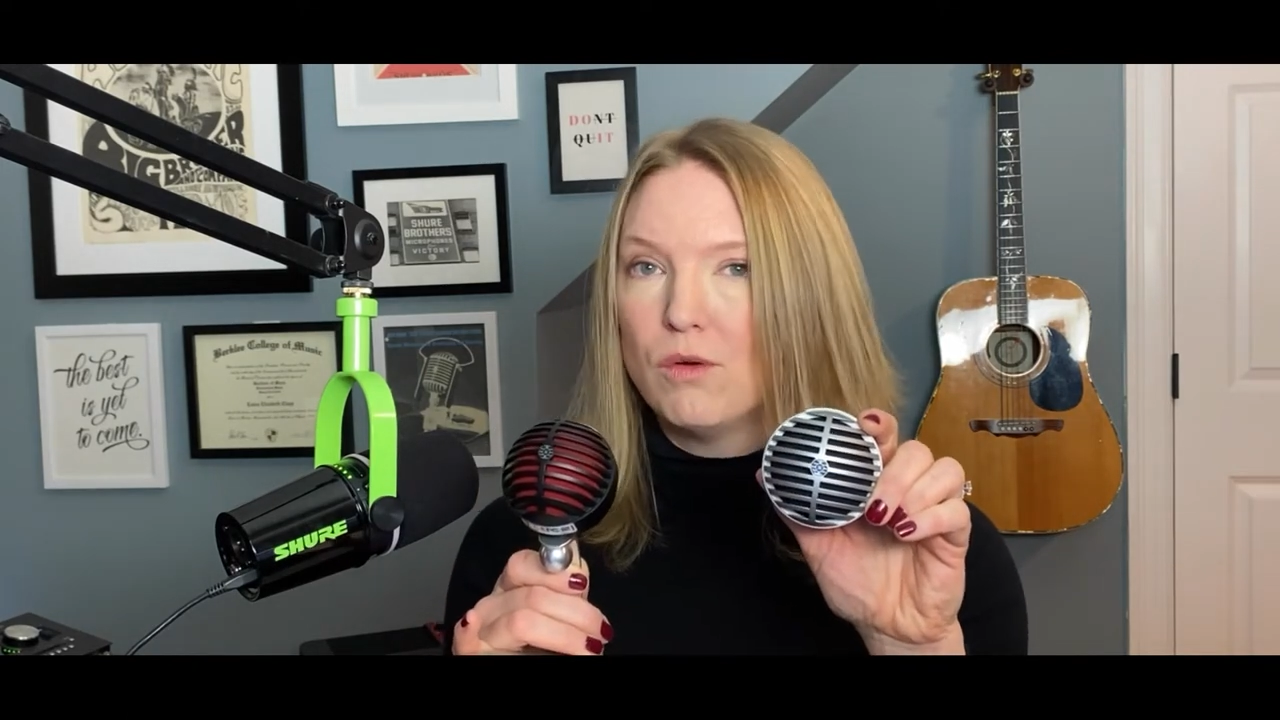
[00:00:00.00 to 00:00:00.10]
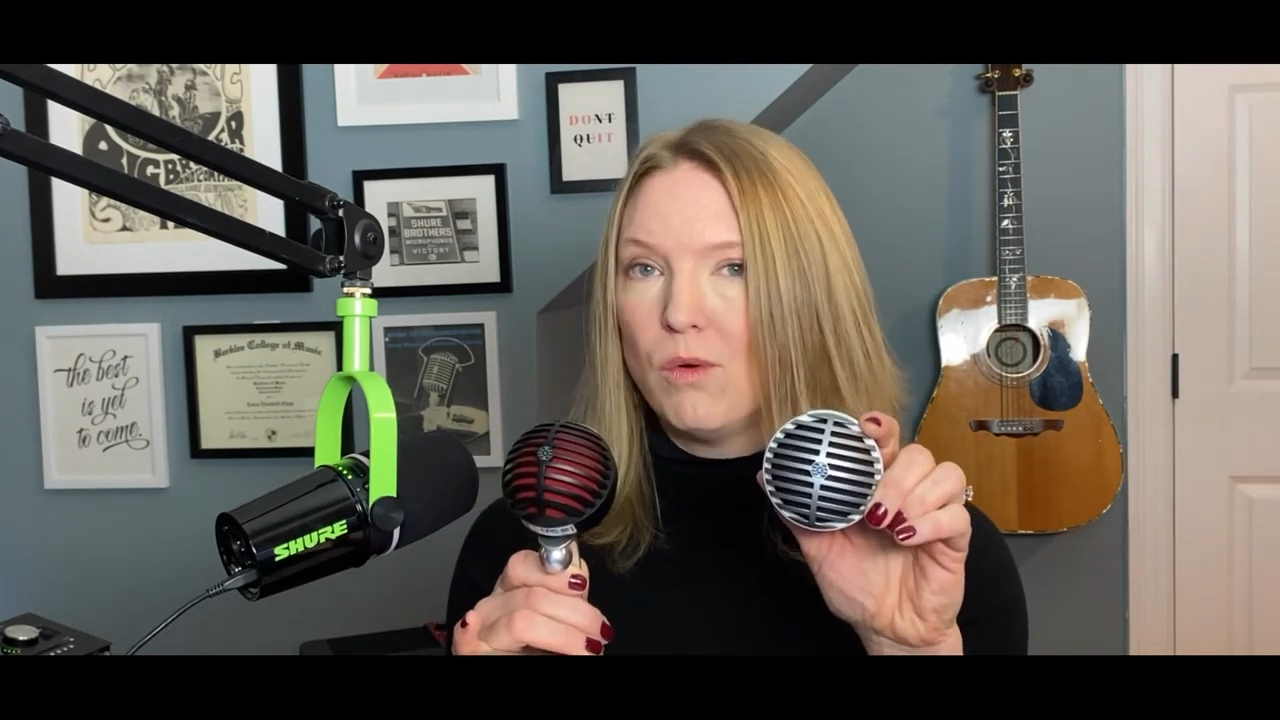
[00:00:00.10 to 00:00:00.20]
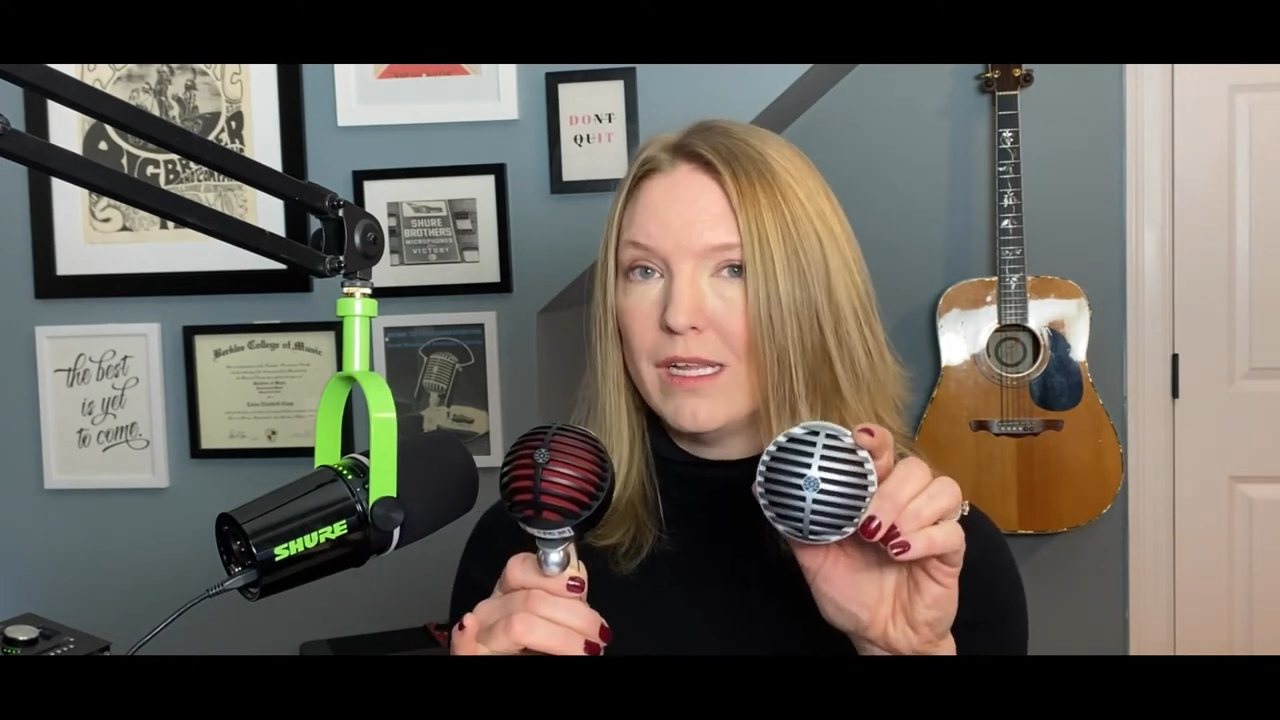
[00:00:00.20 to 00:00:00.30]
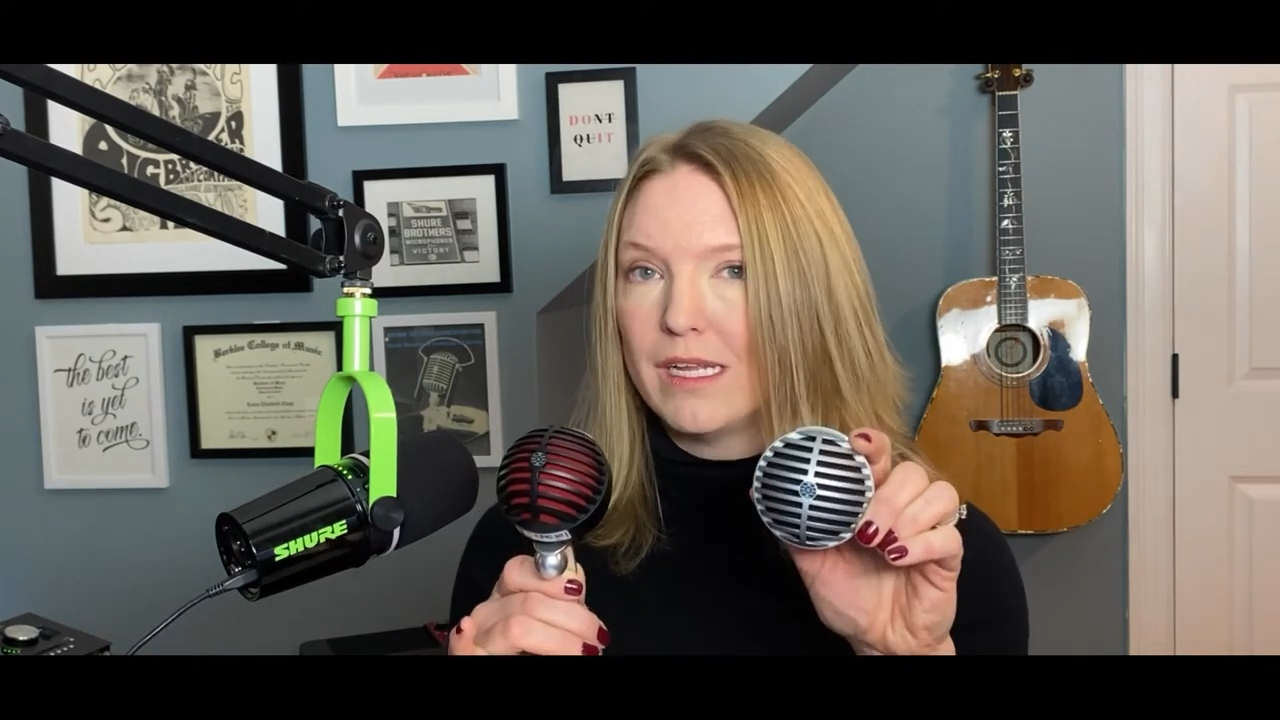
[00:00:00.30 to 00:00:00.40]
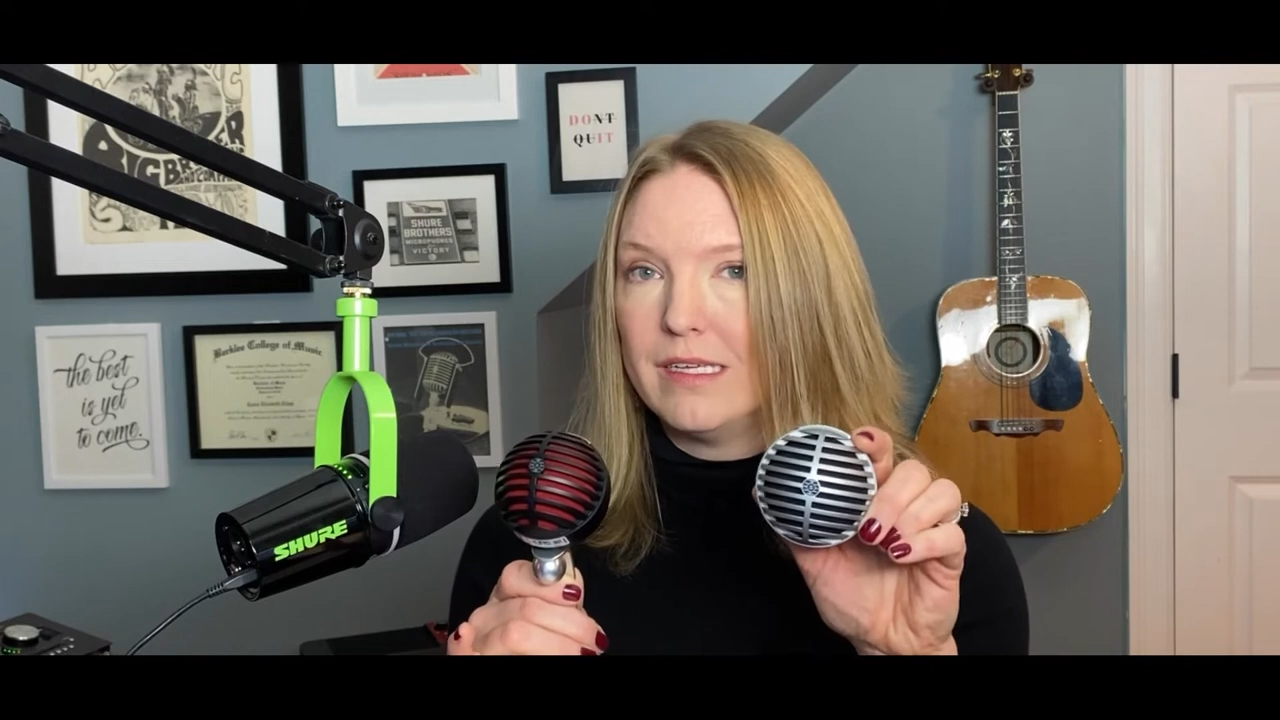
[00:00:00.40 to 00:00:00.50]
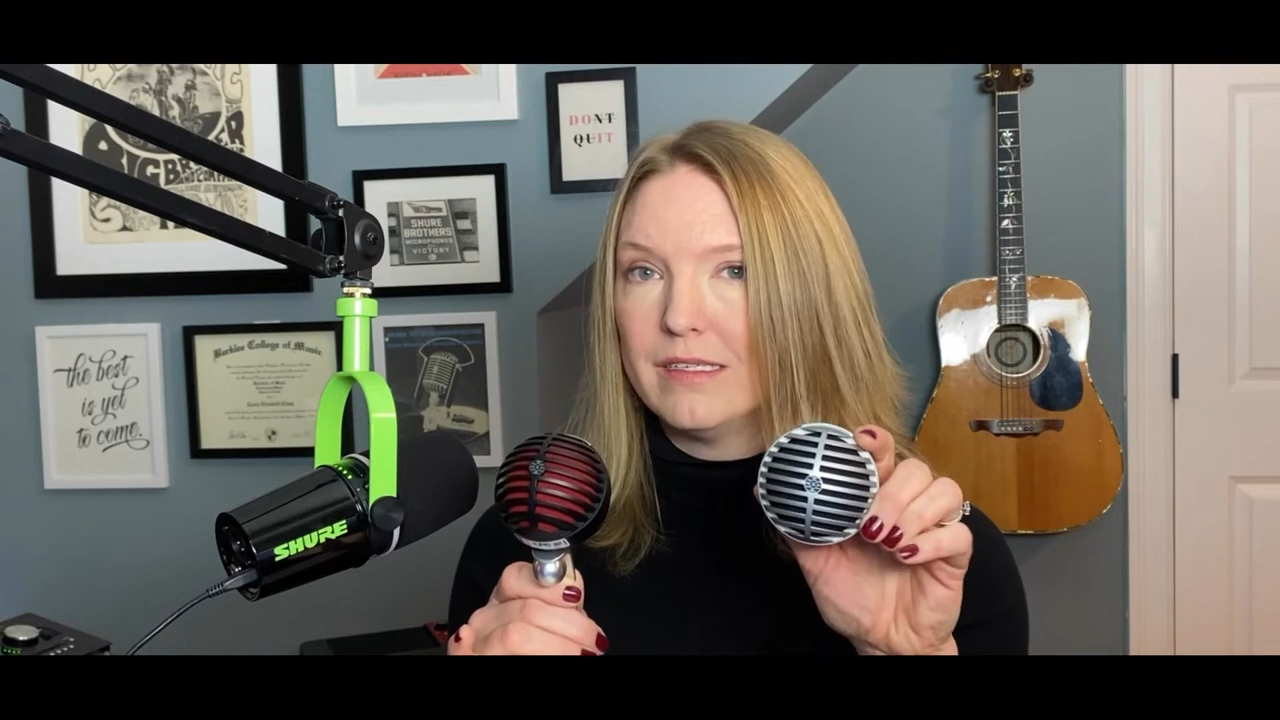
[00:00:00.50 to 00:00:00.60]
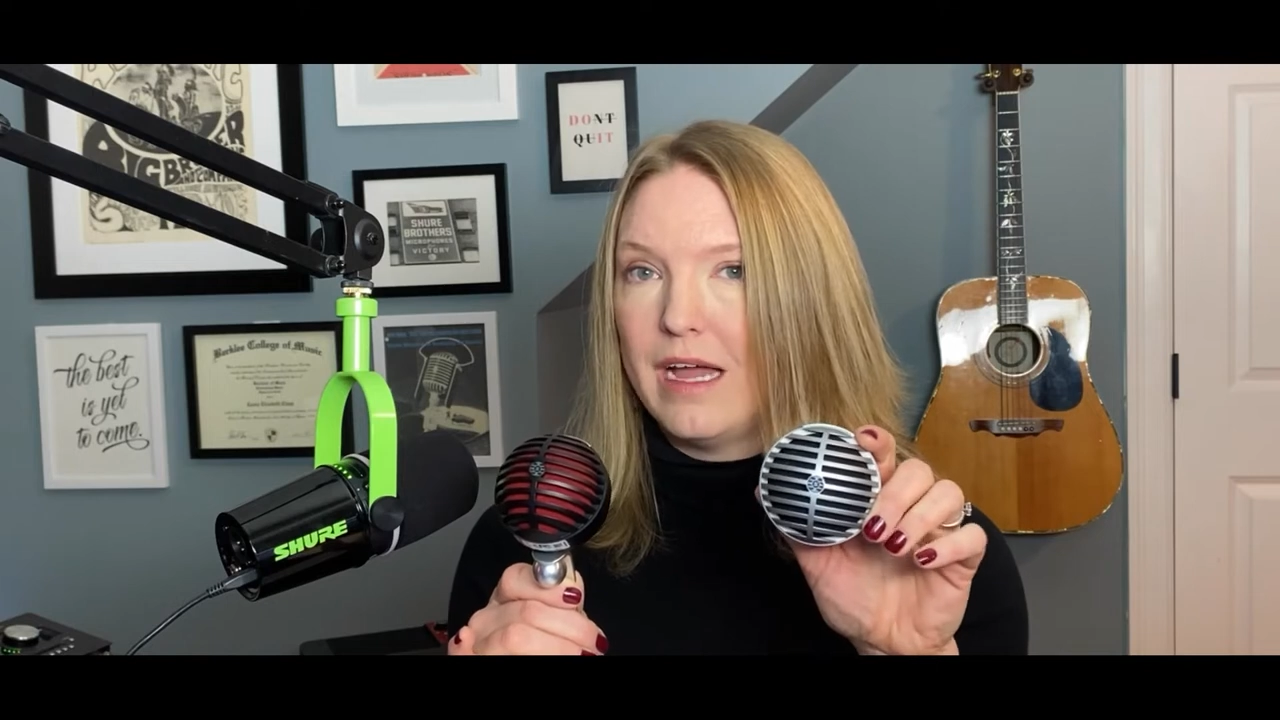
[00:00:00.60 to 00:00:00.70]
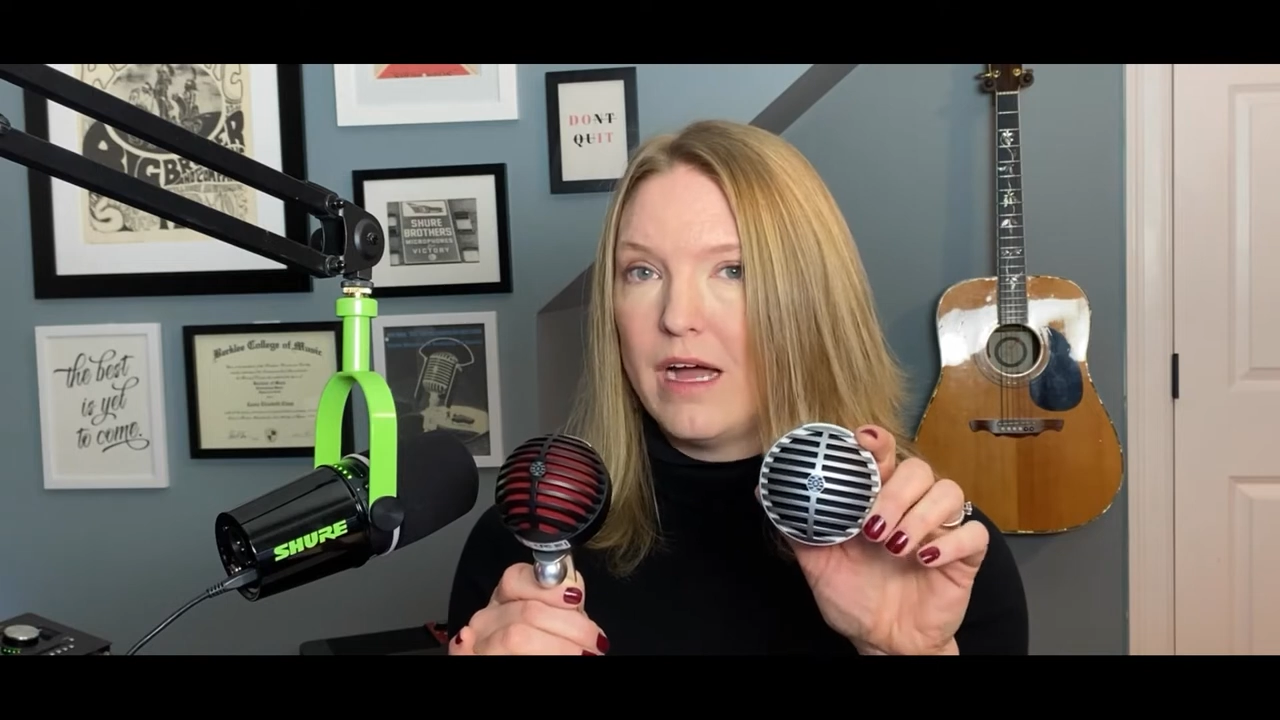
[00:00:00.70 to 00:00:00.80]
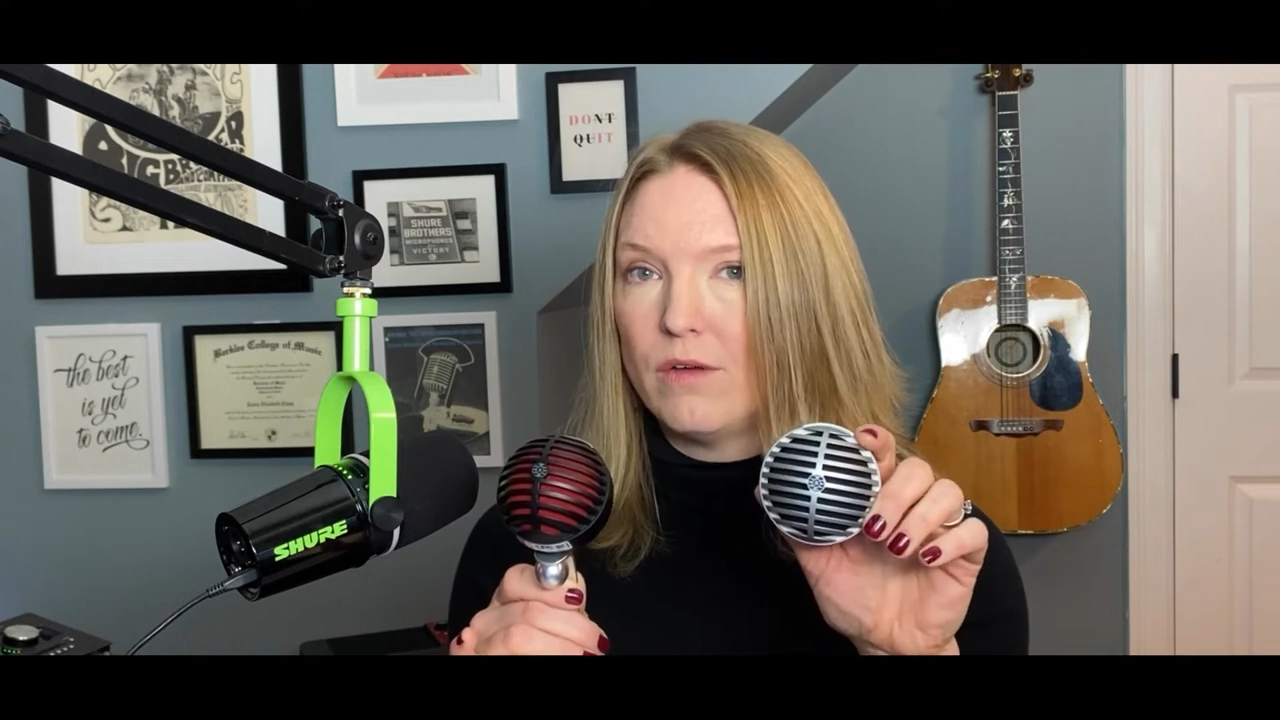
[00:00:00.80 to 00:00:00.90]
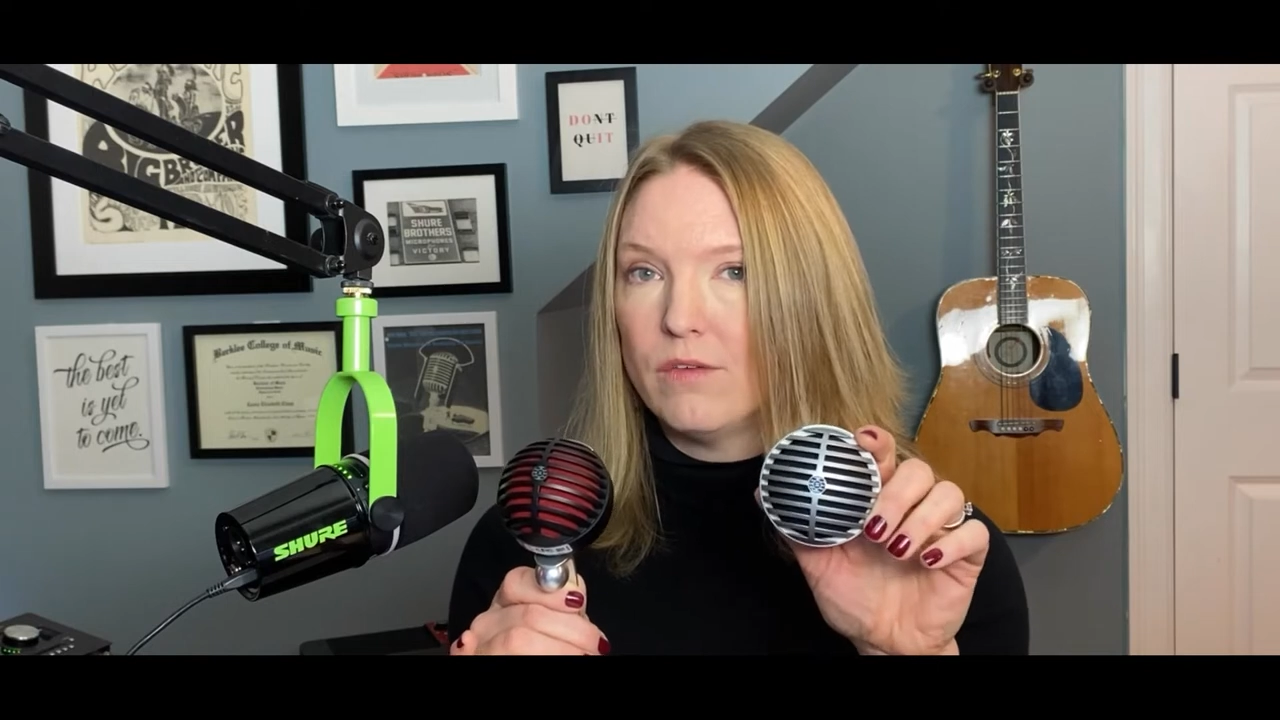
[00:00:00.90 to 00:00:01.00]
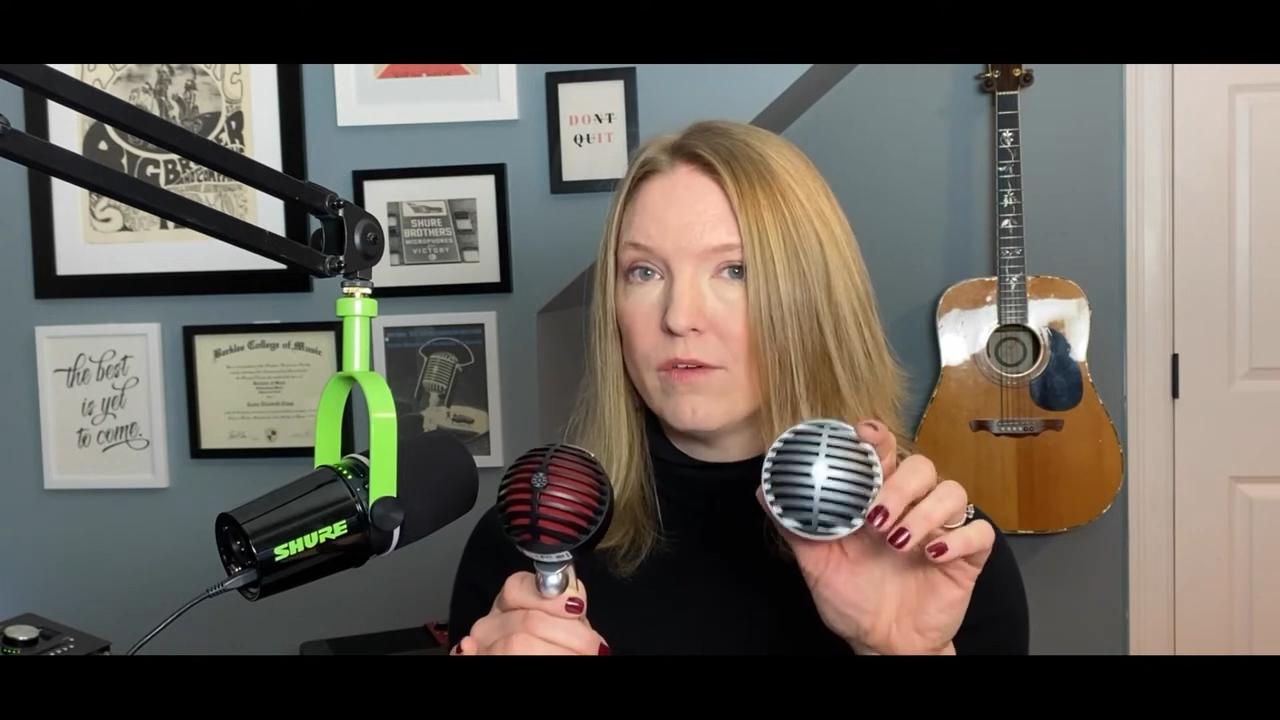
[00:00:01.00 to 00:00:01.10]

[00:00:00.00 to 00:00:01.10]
quality sound